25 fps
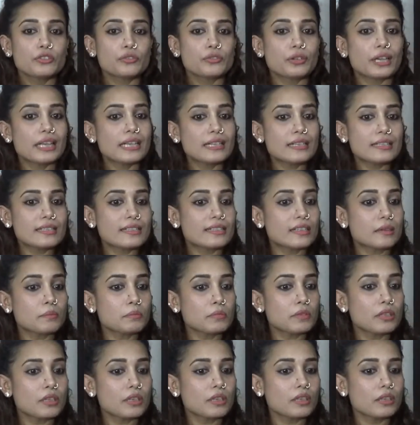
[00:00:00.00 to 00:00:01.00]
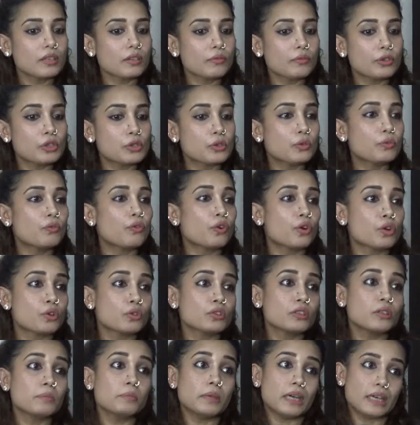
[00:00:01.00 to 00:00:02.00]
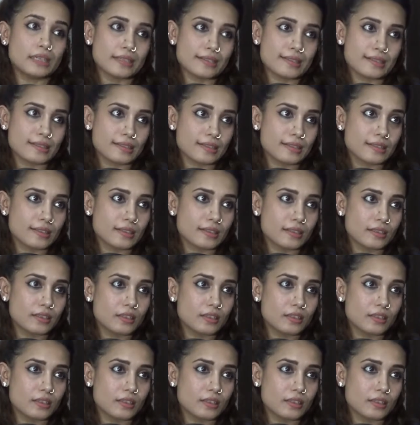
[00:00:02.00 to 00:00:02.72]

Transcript: So trend is something which you follow the mass.